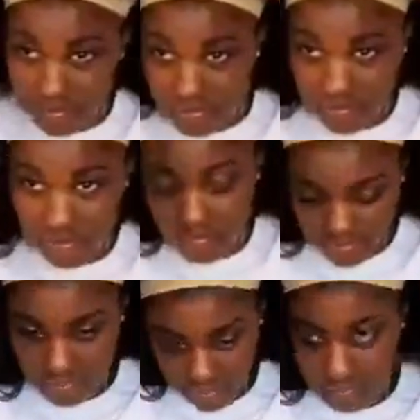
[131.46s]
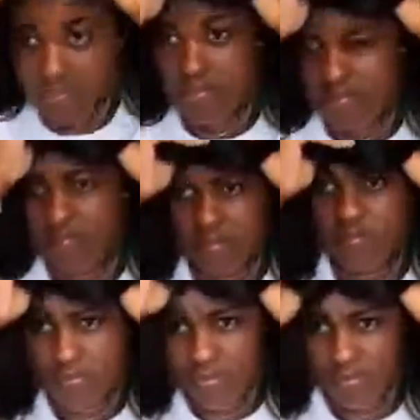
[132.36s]
The wig cap is a mess, I
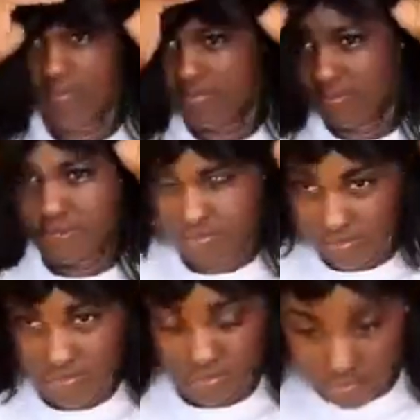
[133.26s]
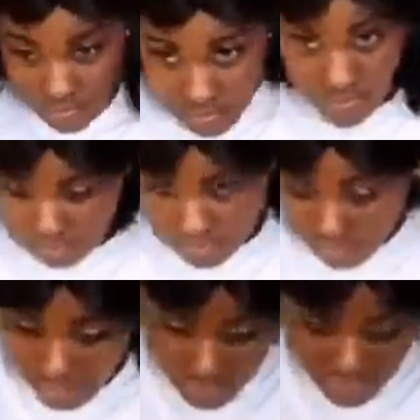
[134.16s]
know, but the hair color that I
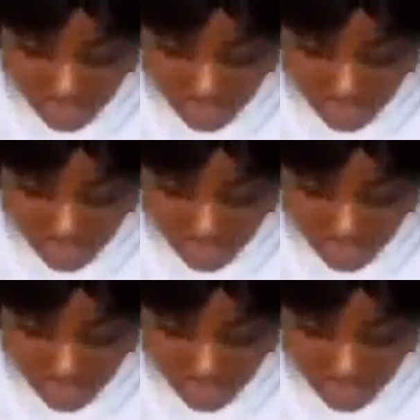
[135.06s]
chose was